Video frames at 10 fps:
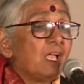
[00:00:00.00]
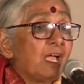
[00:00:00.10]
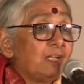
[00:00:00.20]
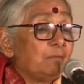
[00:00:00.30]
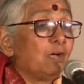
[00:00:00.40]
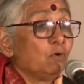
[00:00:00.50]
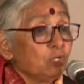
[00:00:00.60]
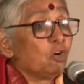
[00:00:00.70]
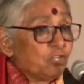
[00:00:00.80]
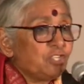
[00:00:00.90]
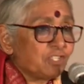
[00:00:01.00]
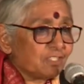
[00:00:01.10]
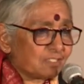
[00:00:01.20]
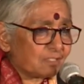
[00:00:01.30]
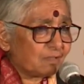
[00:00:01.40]
and my own
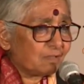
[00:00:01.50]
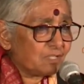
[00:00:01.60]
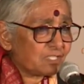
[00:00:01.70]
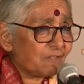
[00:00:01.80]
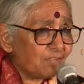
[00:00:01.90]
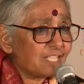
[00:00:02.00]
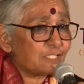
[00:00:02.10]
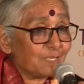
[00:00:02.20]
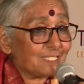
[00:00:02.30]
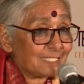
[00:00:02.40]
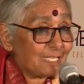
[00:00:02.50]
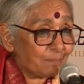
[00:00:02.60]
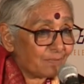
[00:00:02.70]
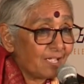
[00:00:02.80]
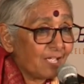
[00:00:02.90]
conscience, which never lets me
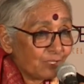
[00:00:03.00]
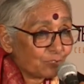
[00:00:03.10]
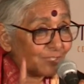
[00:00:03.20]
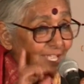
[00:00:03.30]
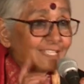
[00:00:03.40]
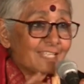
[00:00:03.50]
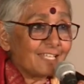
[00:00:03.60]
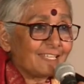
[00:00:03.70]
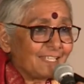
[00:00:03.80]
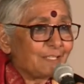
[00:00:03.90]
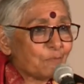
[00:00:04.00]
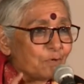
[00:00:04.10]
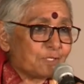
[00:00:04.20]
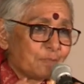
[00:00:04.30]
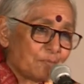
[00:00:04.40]
sleep. So that's, I think, the
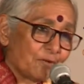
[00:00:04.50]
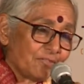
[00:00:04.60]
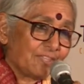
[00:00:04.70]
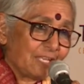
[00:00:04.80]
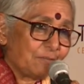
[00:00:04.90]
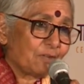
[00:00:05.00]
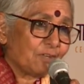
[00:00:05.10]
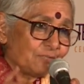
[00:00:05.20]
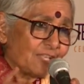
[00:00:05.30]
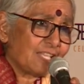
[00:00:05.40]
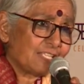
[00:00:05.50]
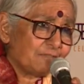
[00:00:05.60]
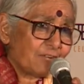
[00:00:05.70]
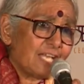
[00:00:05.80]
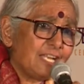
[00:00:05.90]
most important thing, because when there's a
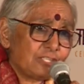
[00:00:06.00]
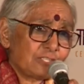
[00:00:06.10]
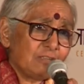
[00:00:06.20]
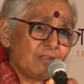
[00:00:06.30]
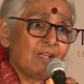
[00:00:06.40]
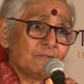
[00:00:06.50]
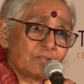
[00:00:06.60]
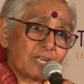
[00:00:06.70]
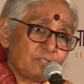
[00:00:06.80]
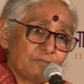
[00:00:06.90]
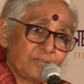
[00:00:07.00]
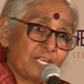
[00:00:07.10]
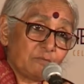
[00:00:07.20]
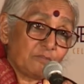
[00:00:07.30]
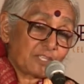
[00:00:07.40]
violation, the right to
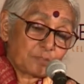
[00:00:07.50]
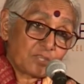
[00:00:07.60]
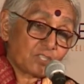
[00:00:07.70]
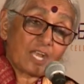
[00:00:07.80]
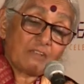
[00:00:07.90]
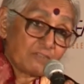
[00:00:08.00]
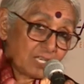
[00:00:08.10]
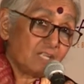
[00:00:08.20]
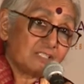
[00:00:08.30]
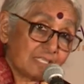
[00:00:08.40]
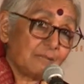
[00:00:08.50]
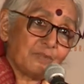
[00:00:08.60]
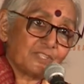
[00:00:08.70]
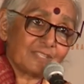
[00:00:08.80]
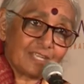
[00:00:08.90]
freedom of expression, I have real
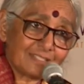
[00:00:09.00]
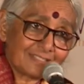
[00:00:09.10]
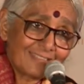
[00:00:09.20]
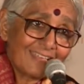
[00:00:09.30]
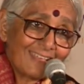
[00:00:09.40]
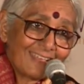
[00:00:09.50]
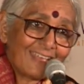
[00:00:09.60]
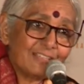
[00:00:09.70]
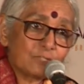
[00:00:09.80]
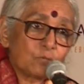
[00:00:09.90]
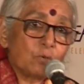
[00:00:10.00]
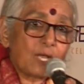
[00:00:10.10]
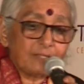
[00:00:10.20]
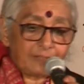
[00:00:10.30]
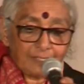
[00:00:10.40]
sleepless nights. And so
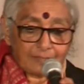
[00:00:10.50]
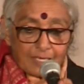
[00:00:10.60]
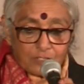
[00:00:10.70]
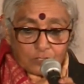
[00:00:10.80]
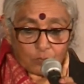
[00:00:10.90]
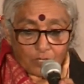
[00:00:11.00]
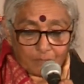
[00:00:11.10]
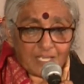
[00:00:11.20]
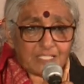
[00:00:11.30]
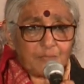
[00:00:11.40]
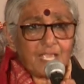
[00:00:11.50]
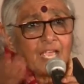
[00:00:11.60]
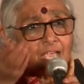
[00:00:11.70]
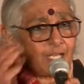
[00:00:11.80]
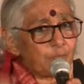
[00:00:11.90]
I think that's what makes me.
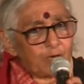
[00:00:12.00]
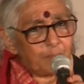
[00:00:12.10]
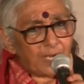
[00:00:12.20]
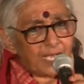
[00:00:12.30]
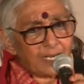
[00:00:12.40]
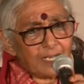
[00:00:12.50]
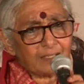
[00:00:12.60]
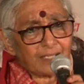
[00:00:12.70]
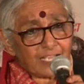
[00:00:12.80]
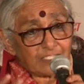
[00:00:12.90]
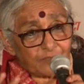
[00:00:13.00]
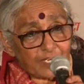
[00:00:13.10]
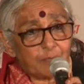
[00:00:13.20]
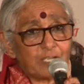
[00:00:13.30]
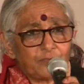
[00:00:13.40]
And about Bara, thanks
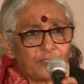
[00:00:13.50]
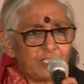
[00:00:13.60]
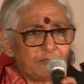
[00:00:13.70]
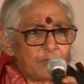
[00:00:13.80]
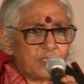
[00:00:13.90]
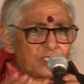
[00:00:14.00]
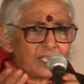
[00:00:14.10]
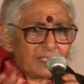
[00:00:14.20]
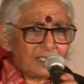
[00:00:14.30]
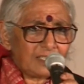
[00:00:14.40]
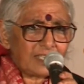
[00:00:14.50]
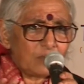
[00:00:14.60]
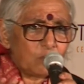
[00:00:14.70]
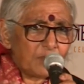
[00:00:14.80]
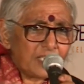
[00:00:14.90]
very much for the information. I think the
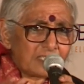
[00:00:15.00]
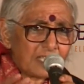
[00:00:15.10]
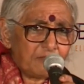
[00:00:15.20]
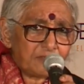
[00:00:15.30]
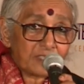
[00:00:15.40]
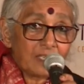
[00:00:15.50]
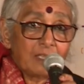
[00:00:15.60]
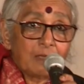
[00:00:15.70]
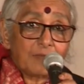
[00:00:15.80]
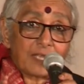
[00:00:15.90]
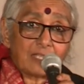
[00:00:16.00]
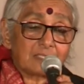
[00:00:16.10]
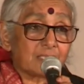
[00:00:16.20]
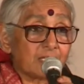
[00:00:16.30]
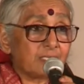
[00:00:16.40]
young woman is left, but I'll
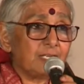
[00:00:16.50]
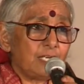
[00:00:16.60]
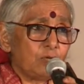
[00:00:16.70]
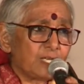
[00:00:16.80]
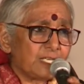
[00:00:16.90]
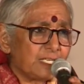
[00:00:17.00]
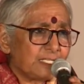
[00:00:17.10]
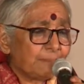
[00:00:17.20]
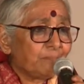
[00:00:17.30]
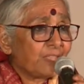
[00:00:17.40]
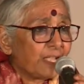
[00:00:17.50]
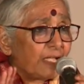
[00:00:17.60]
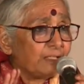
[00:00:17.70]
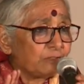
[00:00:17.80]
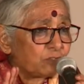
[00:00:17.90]
certainly look at it.
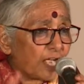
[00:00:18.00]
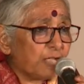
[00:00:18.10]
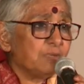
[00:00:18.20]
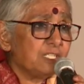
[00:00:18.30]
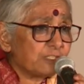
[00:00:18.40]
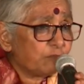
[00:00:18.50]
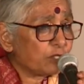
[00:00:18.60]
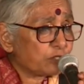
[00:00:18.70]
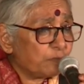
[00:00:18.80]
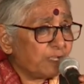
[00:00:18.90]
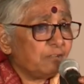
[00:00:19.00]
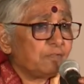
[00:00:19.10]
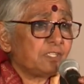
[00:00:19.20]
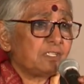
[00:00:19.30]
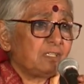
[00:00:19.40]
And tribals have also
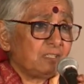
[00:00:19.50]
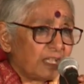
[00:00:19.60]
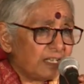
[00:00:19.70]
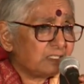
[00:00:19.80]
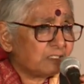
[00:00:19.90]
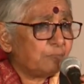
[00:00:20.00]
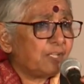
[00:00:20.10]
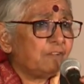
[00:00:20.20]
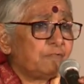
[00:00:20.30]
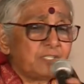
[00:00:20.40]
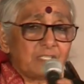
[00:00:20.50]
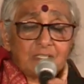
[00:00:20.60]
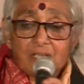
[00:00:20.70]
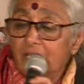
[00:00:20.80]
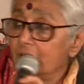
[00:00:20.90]
benefited, Dalits have
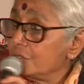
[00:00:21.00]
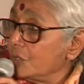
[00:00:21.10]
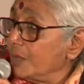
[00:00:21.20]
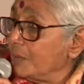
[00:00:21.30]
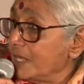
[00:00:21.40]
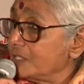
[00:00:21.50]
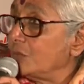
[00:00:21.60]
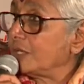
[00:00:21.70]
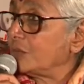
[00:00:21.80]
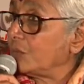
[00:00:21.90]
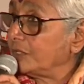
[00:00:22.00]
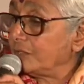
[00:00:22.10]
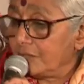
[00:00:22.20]
benefited, so we must look at what the